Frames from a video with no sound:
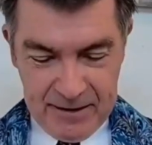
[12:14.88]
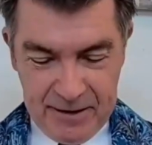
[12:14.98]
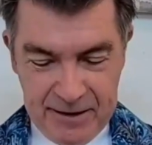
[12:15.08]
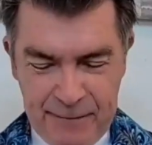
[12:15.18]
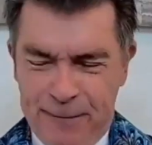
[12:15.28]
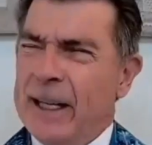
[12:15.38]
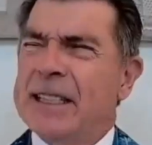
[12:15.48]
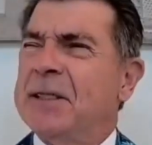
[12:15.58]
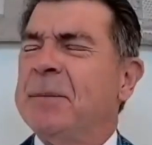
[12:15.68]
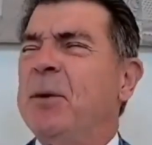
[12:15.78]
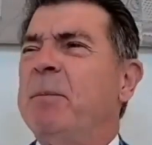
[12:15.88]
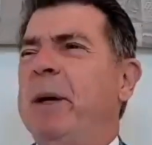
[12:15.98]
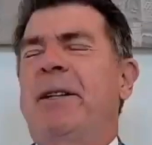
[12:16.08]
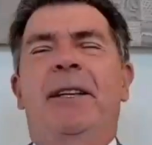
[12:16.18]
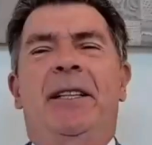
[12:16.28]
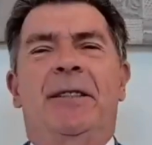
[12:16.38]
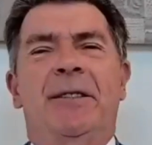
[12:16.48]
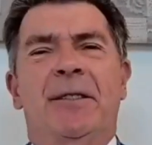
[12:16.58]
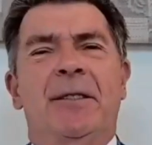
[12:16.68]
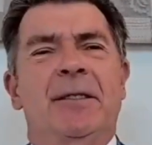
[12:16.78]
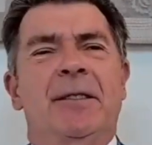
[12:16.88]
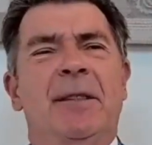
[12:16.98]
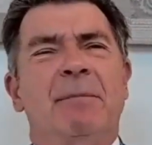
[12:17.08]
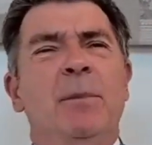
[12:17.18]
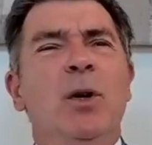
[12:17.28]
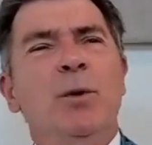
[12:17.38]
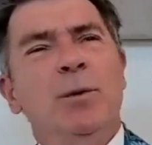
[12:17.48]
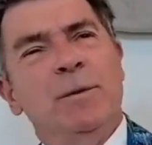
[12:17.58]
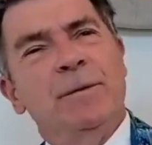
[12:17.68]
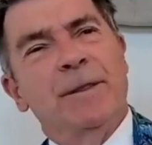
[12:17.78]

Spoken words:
They're flexible barriers that move